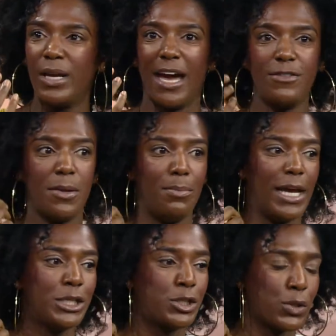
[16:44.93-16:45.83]
We have to
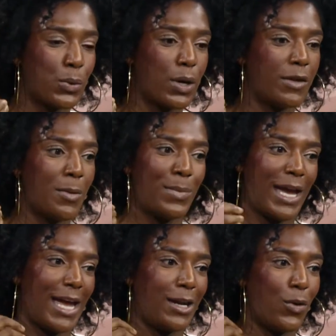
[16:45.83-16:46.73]
make sure the
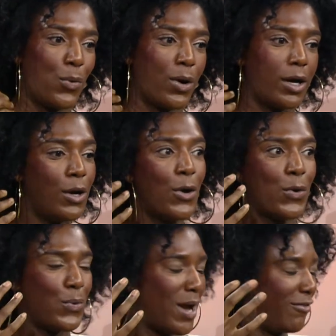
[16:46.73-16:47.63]
man or
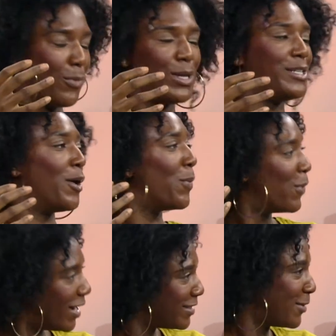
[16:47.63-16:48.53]
whoever we don't
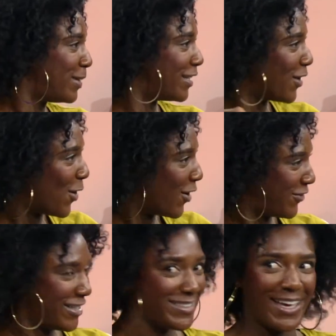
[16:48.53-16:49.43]
want to be in
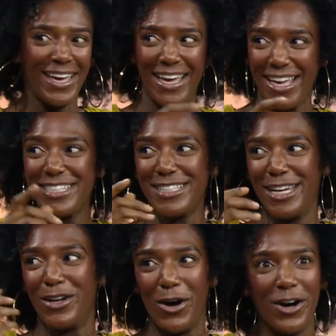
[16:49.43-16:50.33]
office isn't
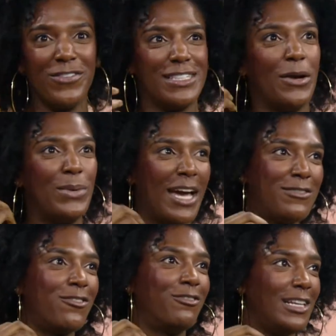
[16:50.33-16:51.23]
in office, and we
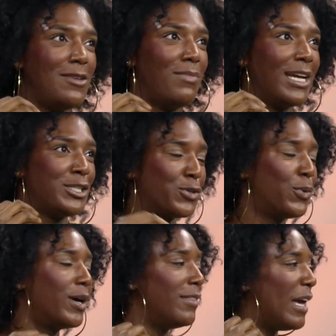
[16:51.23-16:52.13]
have to really make
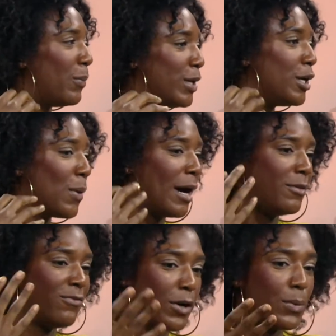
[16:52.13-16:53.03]
sure that we go out
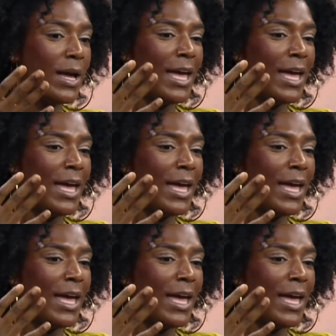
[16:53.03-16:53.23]
and vote.